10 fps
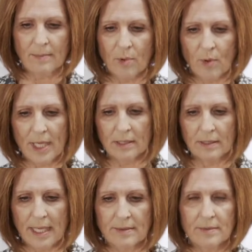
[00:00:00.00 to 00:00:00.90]
it boil
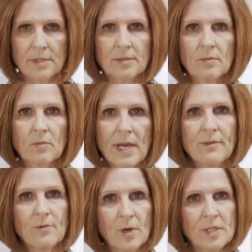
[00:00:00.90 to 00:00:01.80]
and
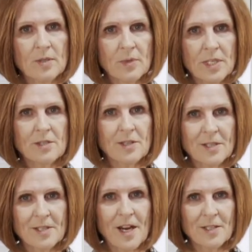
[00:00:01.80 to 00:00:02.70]
wait for it to reach the
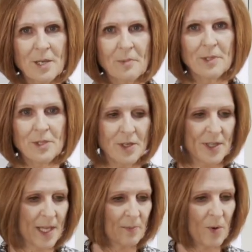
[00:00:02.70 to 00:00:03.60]
desired temperature
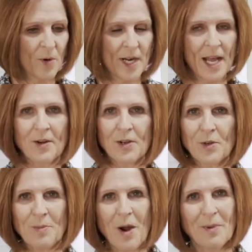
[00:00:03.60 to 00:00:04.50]
and then pour it out on
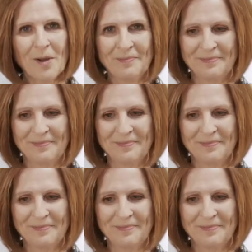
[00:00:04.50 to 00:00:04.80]
your marble.